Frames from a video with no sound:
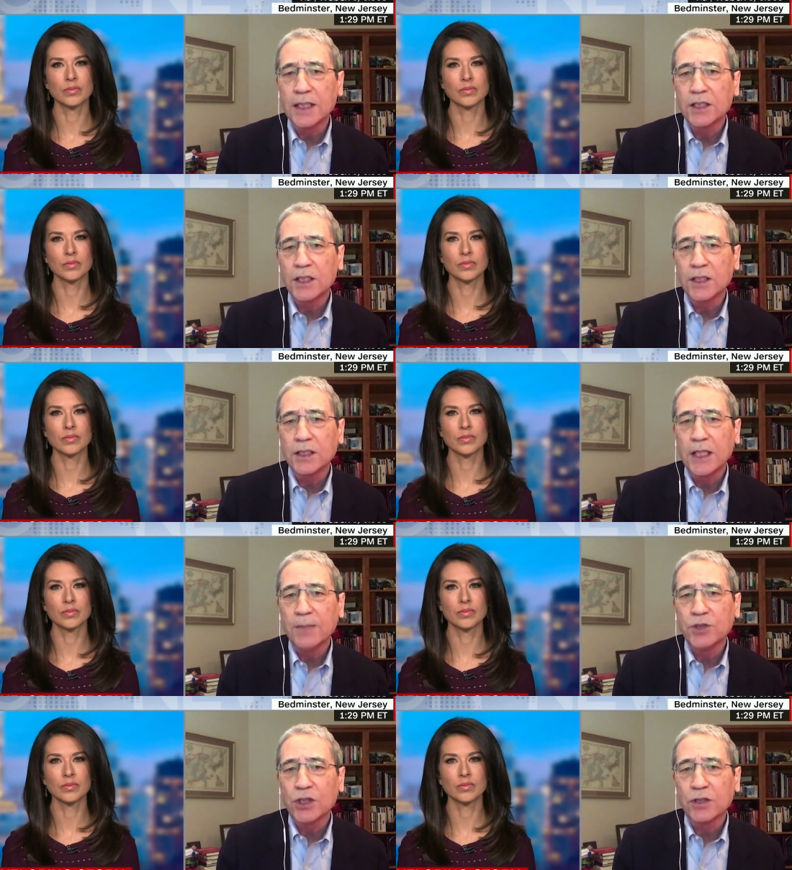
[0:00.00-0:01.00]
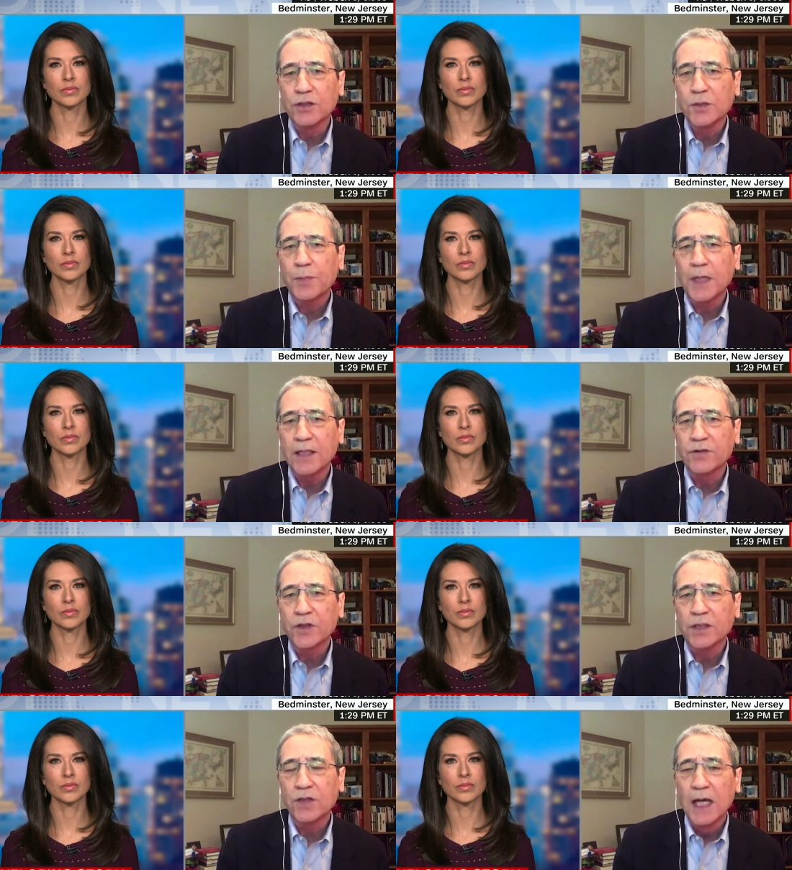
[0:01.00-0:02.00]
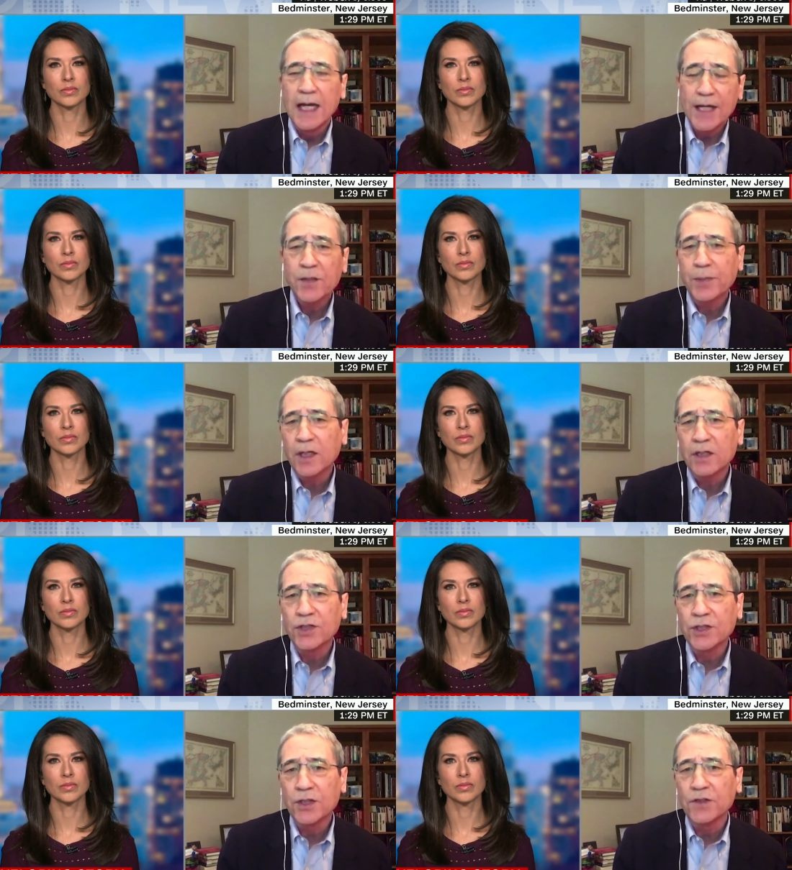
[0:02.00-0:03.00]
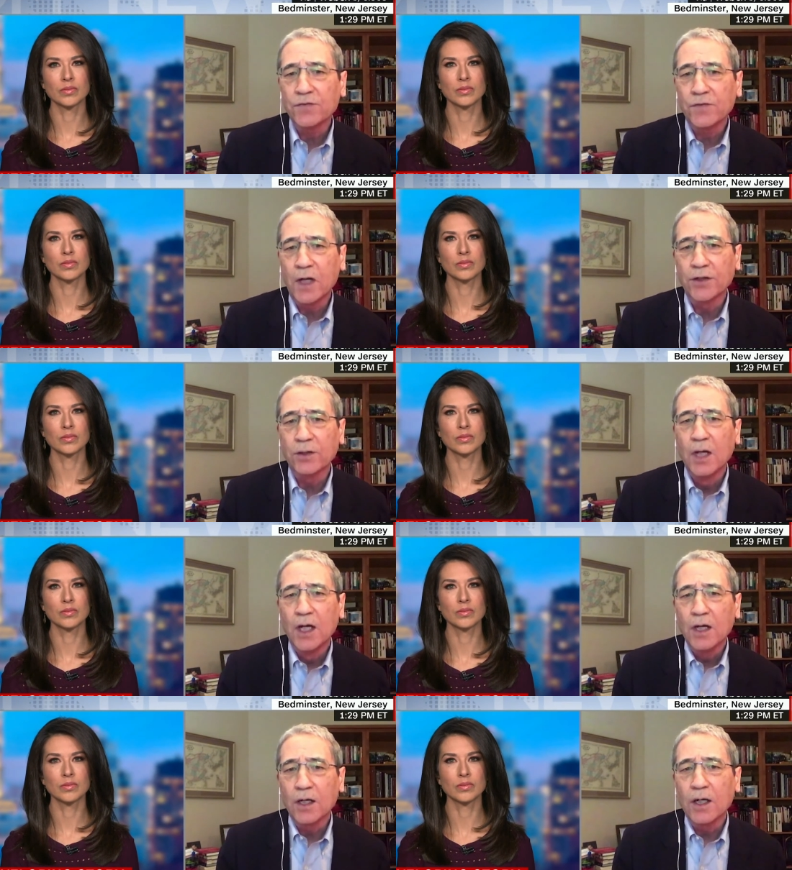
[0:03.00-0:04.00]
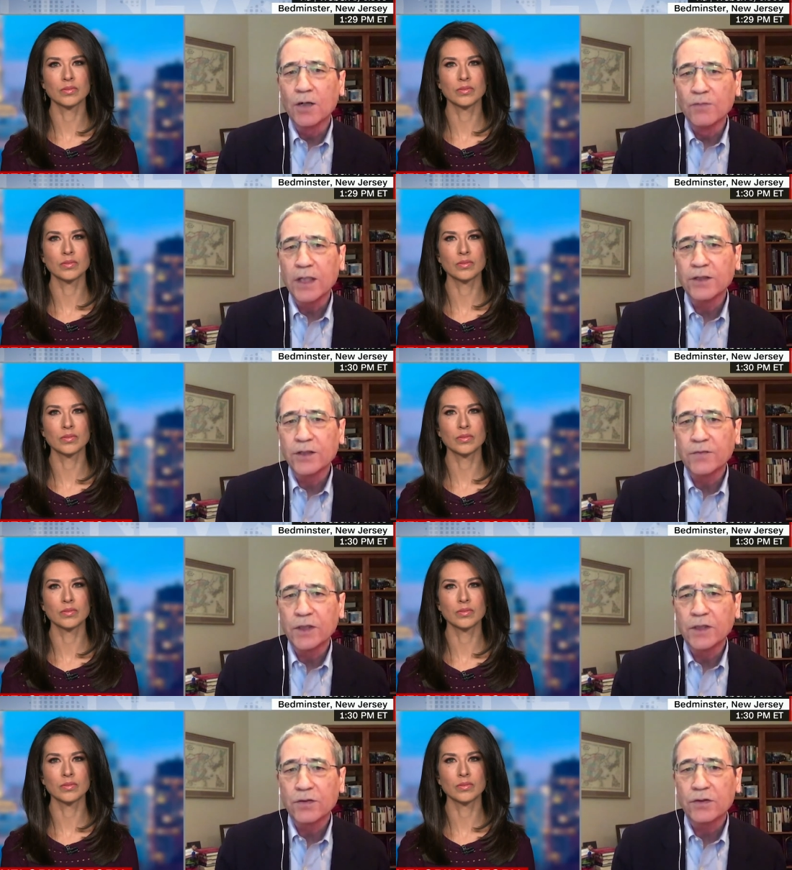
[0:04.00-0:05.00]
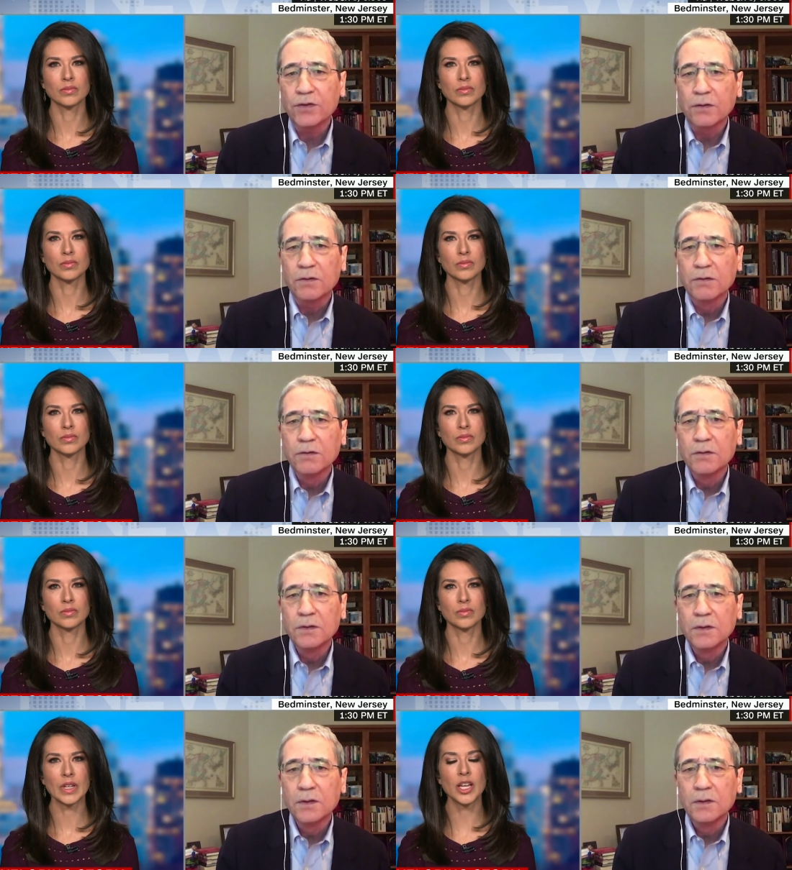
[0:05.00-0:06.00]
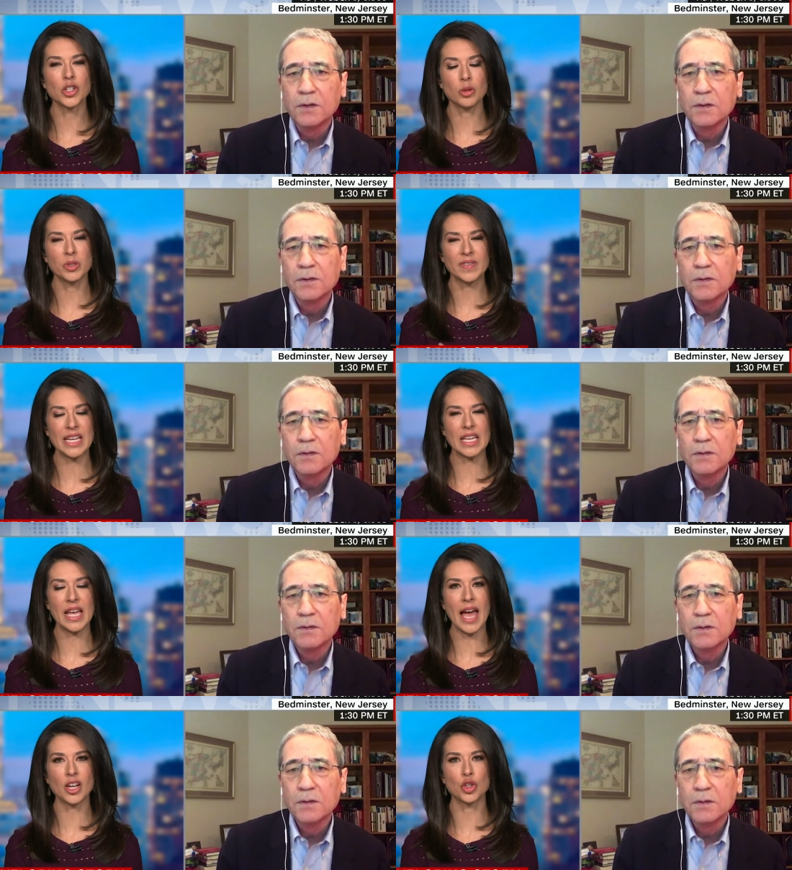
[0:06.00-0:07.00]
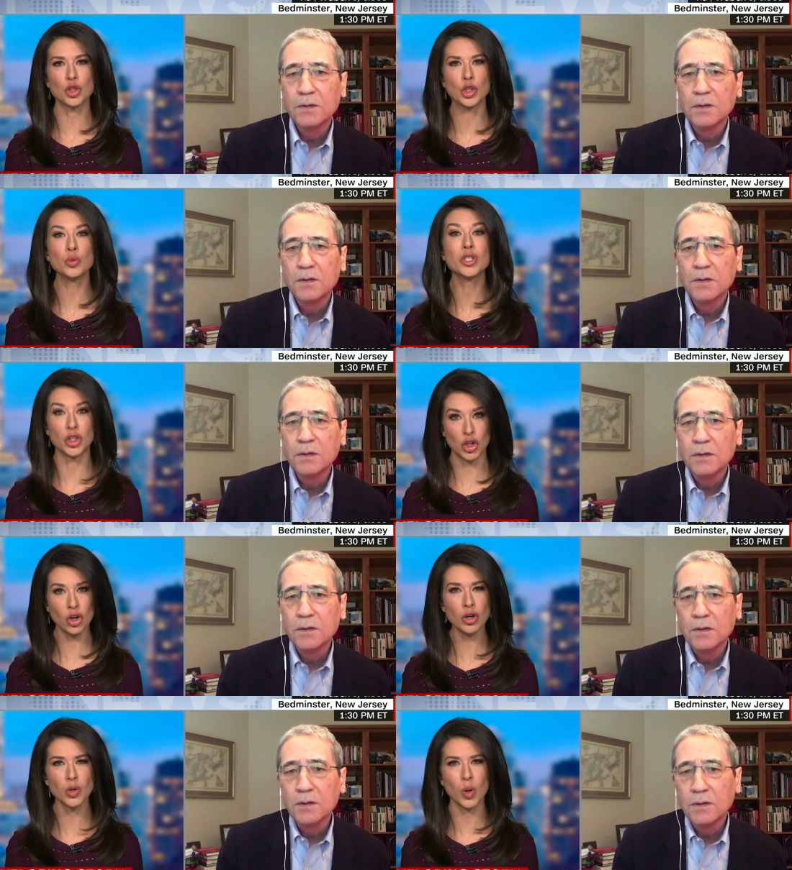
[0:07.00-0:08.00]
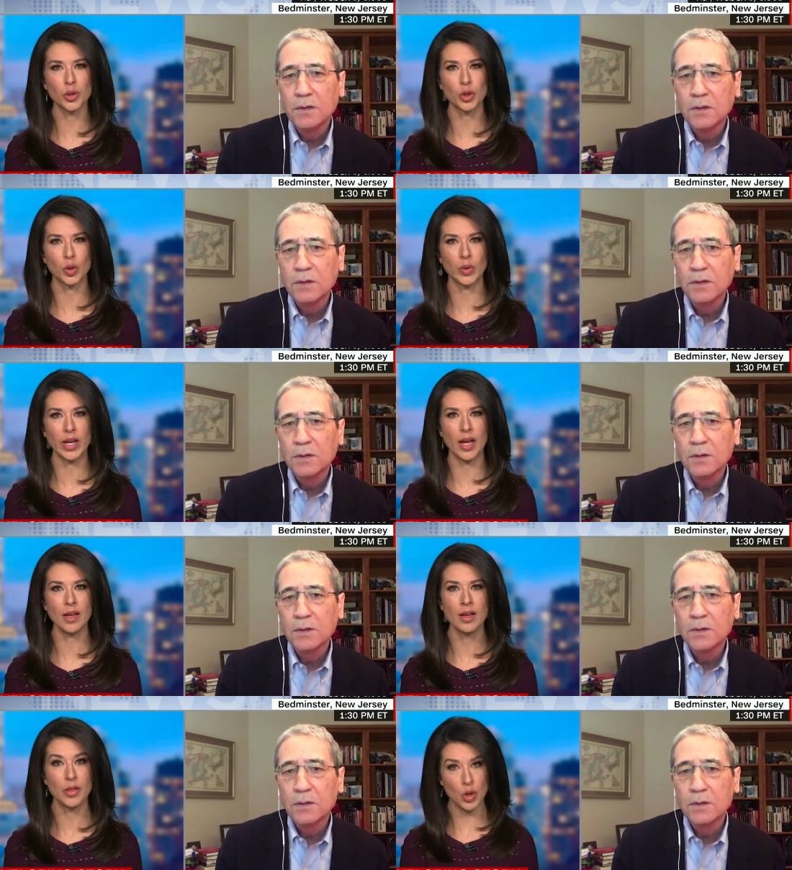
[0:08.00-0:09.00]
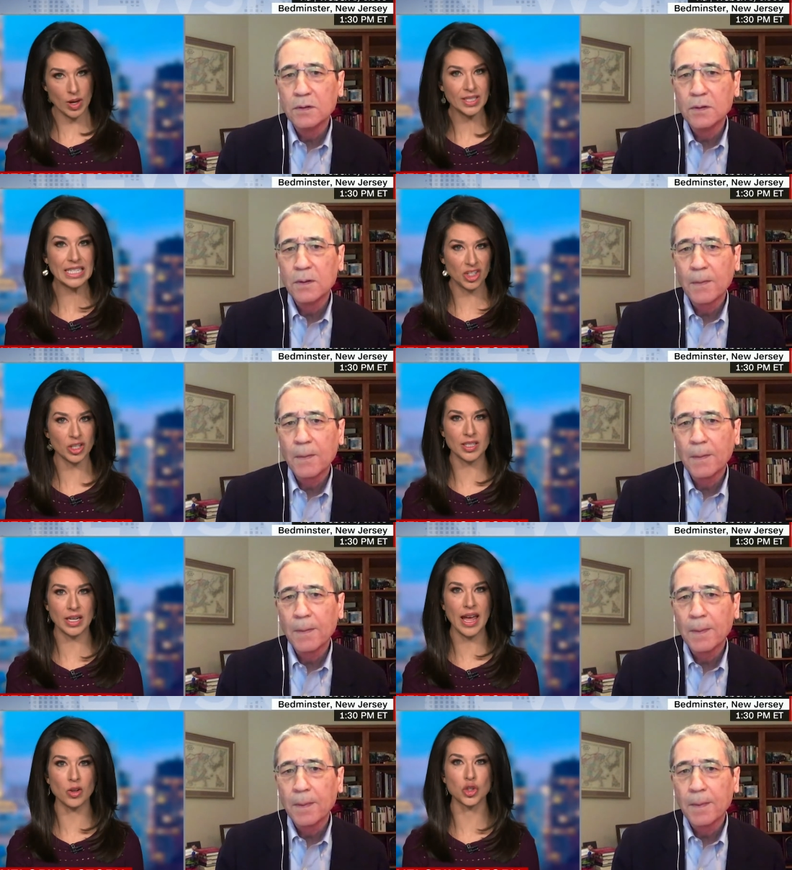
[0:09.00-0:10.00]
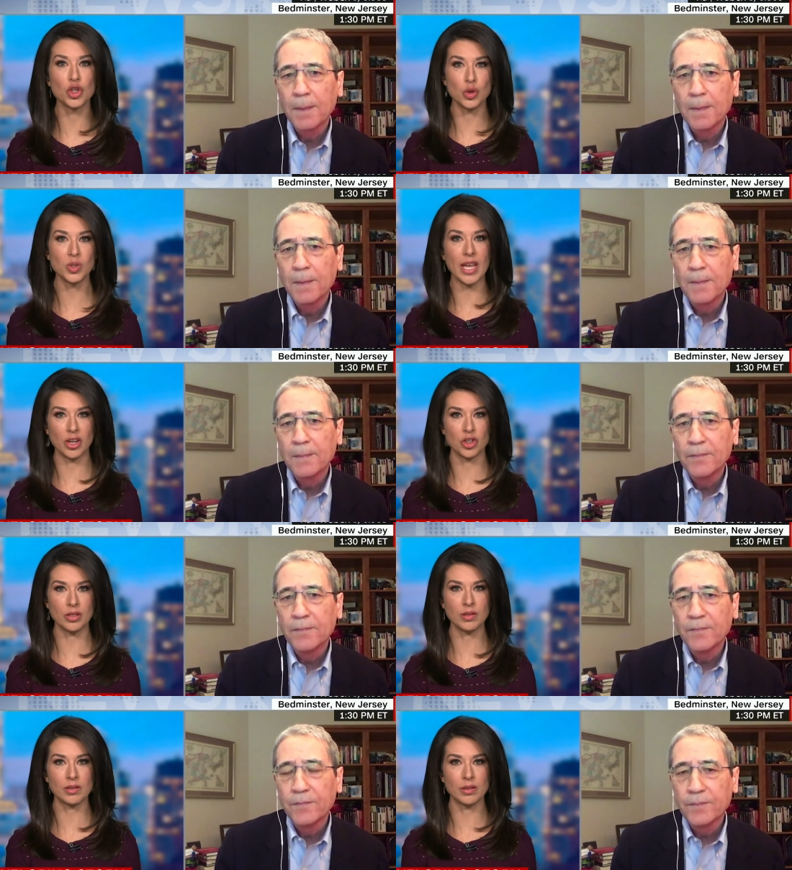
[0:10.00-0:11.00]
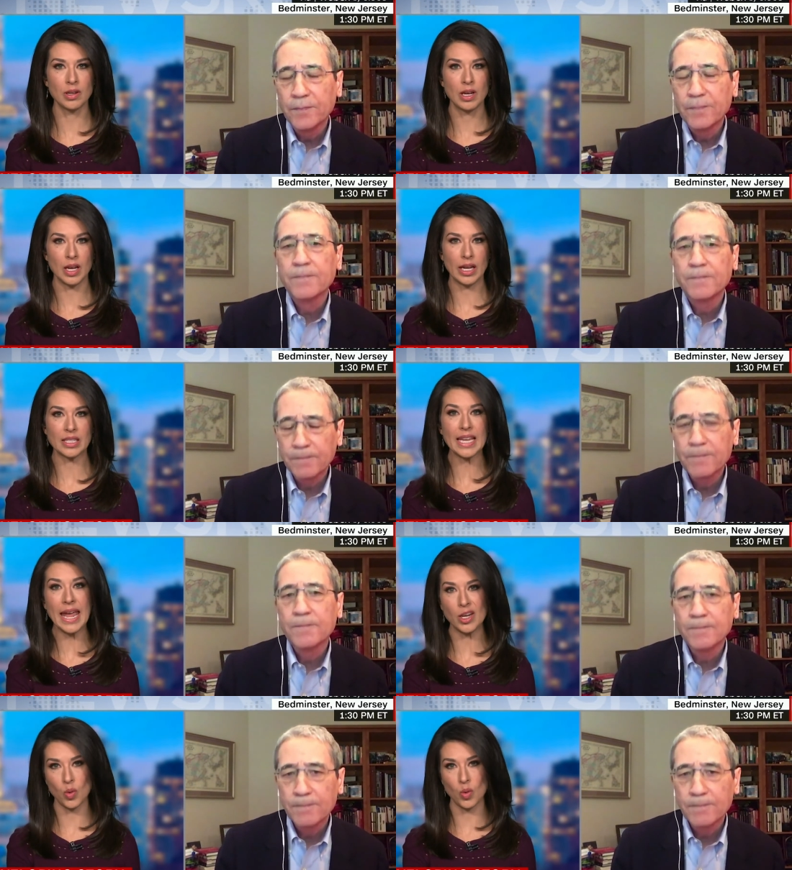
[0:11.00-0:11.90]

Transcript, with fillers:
Speaker 1: that uh, Kim Jong un's policies and the policies of his father are, are relatively consistent.
Speaker 2: In terms of taking actions to deter North Korea, the U.S. did just announce new sanctions against eight